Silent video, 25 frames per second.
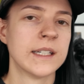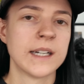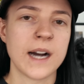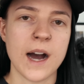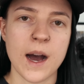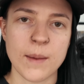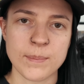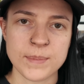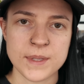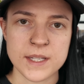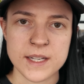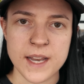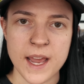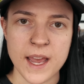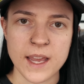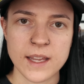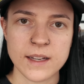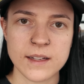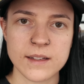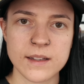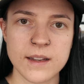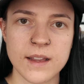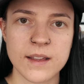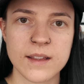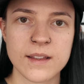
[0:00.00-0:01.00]
up to date.
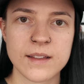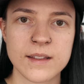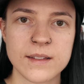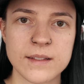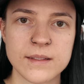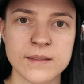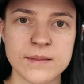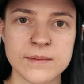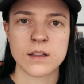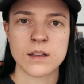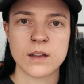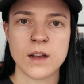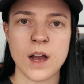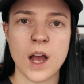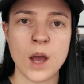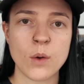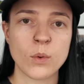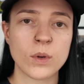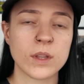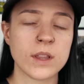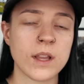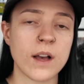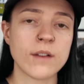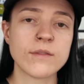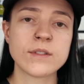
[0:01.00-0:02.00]
I
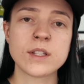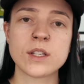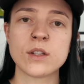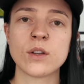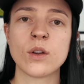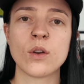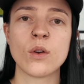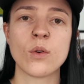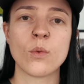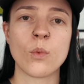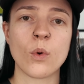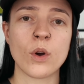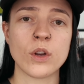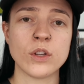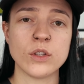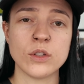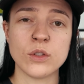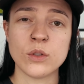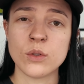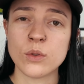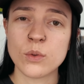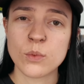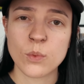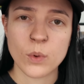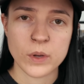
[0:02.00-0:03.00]
would love to know what
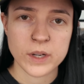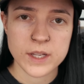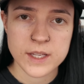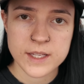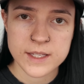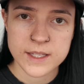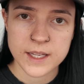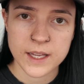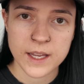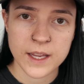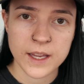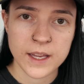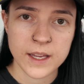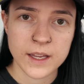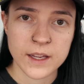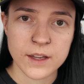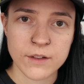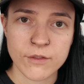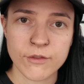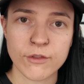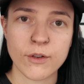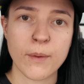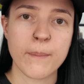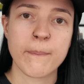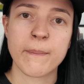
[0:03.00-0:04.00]
you want to see
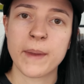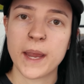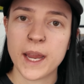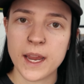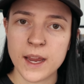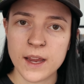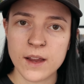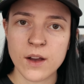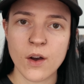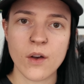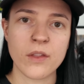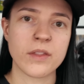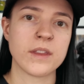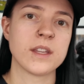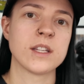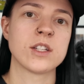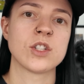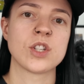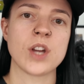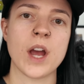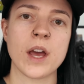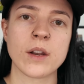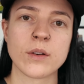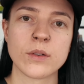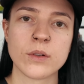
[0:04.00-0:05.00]
from me on this
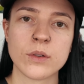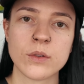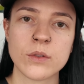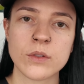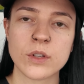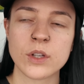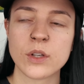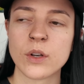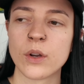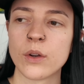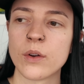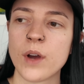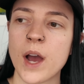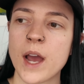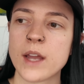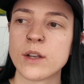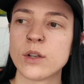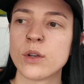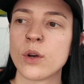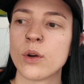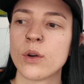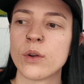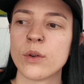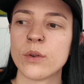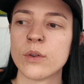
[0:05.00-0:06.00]
channel. I
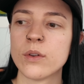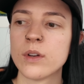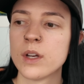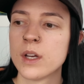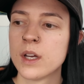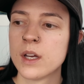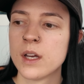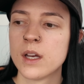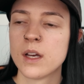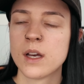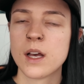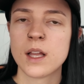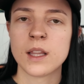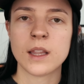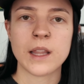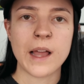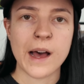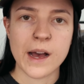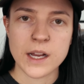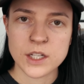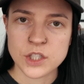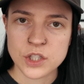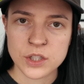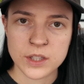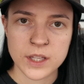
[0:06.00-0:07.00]
know
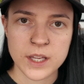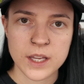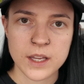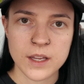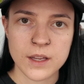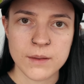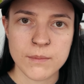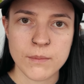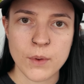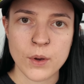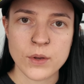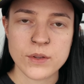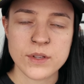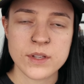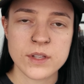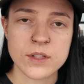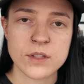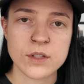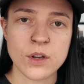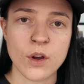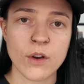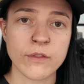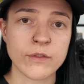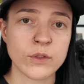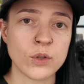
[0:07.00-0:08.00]
largely
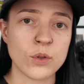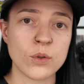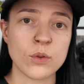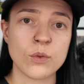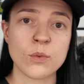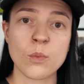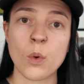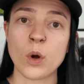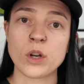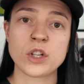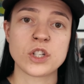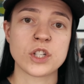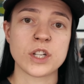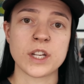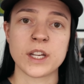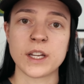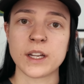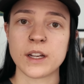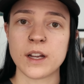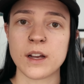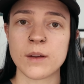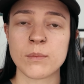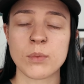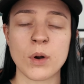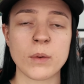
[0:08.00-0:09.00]
most of you
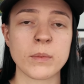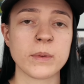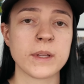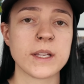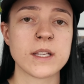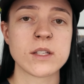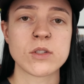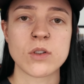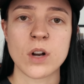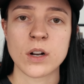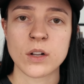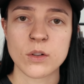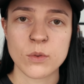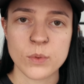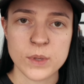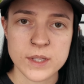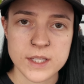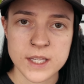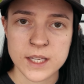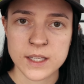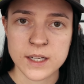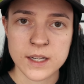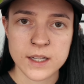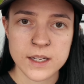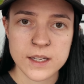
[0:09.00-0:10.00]
watching probably struggle with
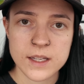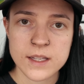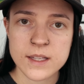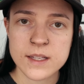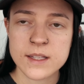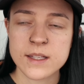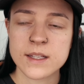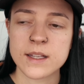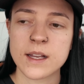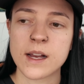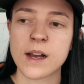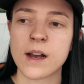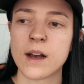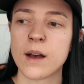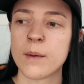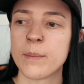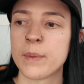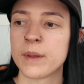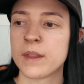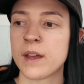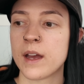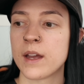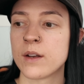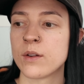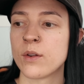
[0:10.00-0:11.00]
tinnitus,
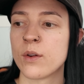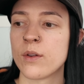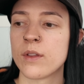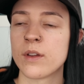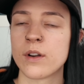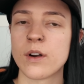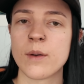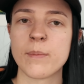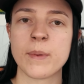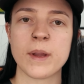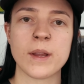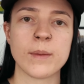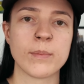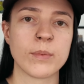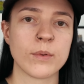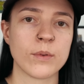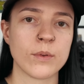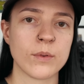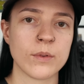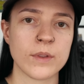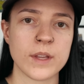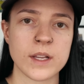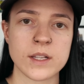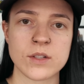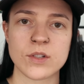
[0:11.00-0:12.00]
but I know there are
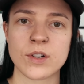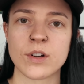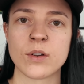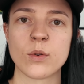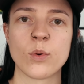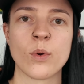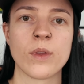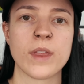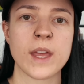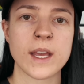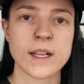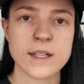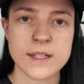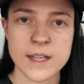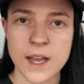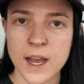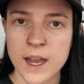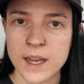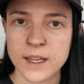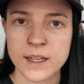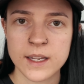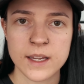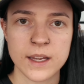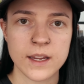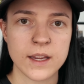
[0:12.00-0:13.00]
people that struggle with
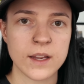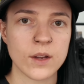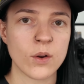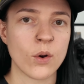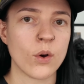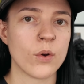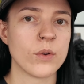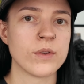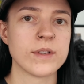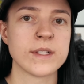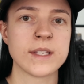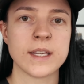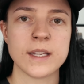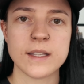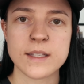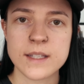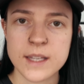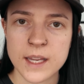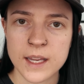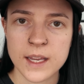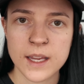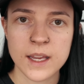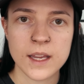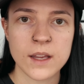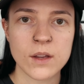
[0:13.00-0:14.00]
anxiety or
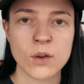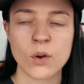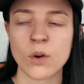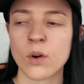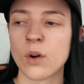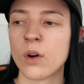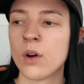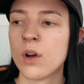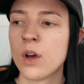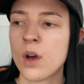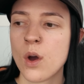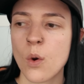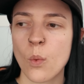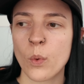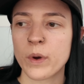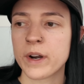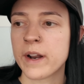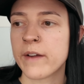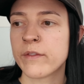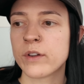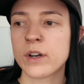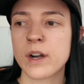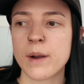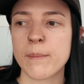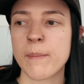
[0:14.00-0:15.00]
OCD or
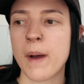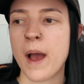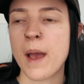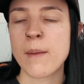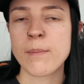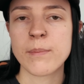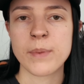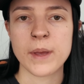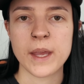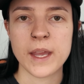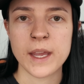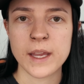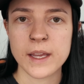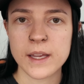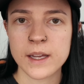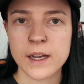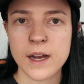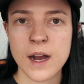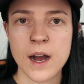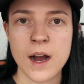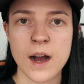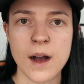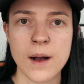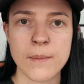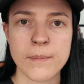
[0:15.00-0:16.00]
whatever it might be.
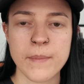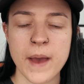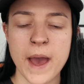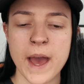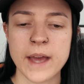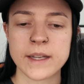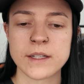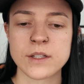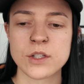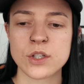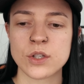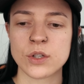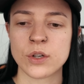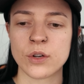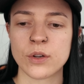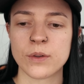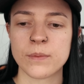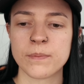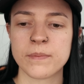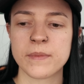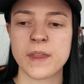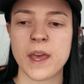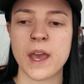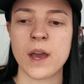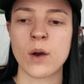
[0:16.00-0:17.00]
And,
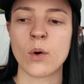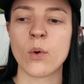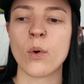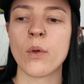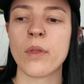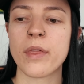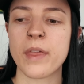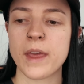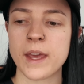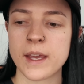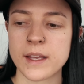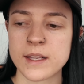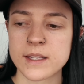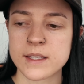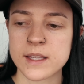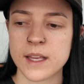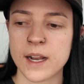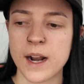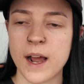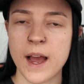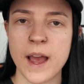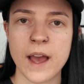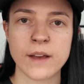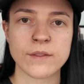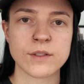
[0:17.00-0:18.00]
they're all things
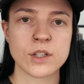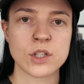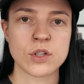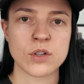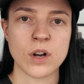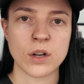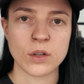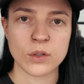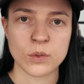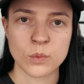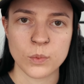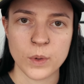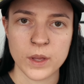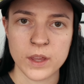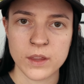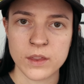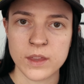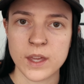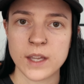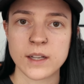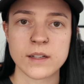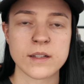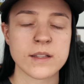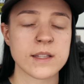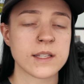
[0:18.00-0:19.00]
that I have struggled with
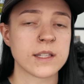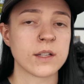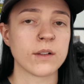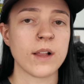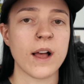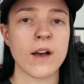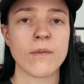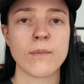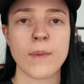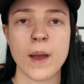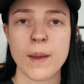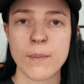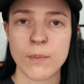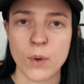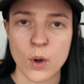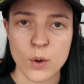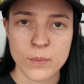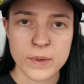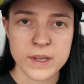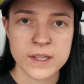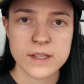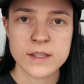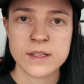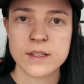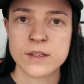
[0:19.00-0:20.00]
and still have my
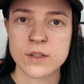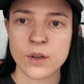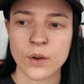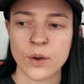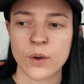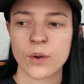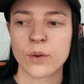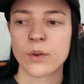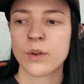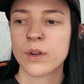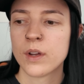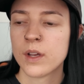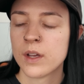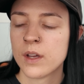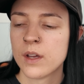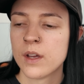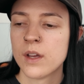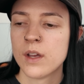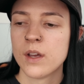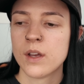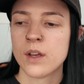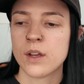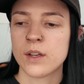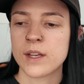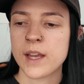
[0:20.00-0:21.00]
moments. So
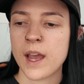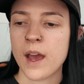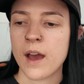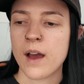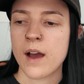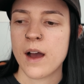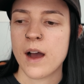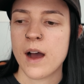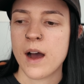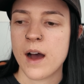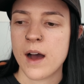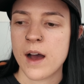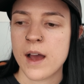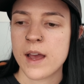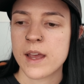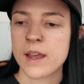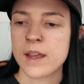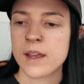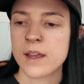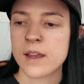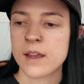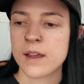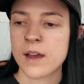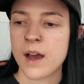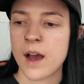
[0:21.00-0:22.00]
yeah,
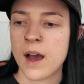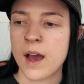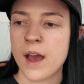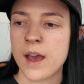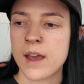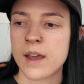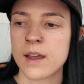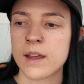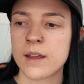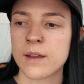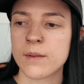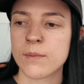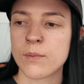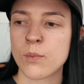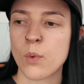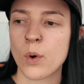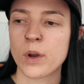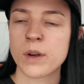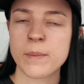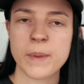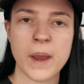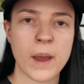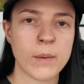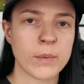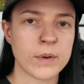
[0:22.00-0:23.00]
I
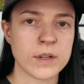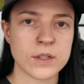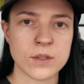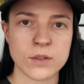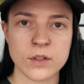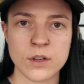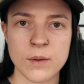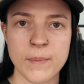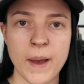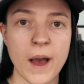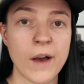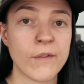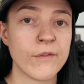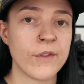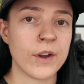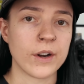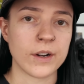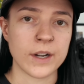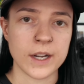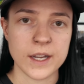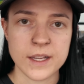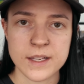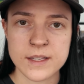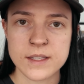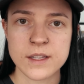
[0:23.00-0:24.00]
want to be able to talk about
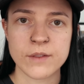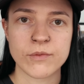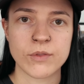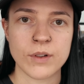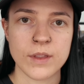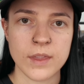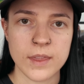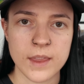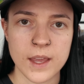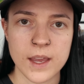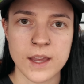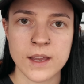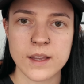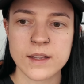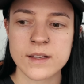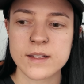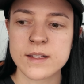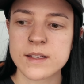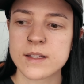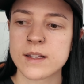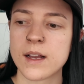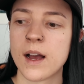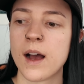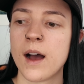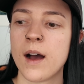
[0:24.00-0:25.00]
various different
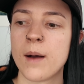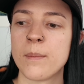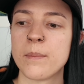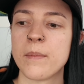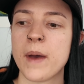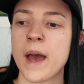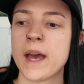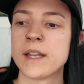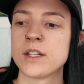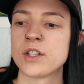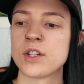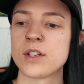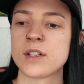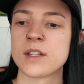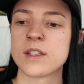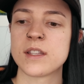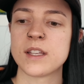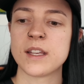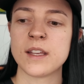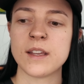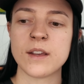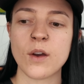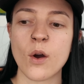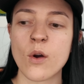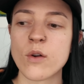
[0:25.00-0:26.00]
things and just
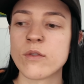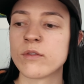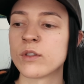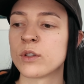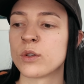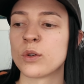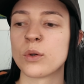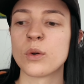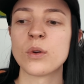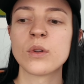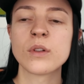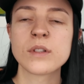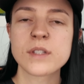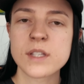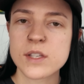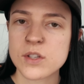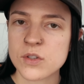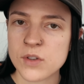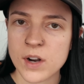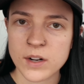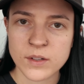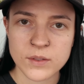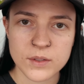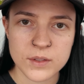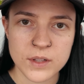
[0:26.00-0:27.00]
the overall
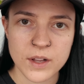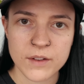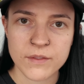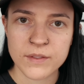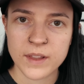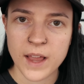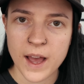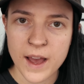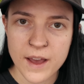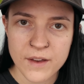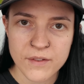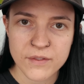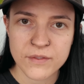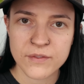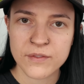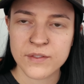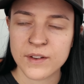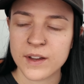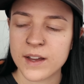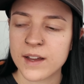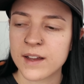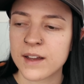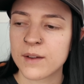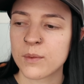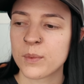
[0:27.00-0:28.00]
struggle of life,
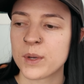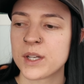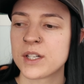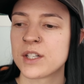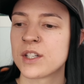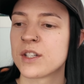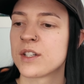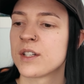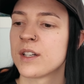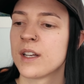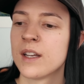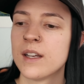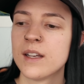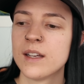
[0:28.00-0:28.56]
which,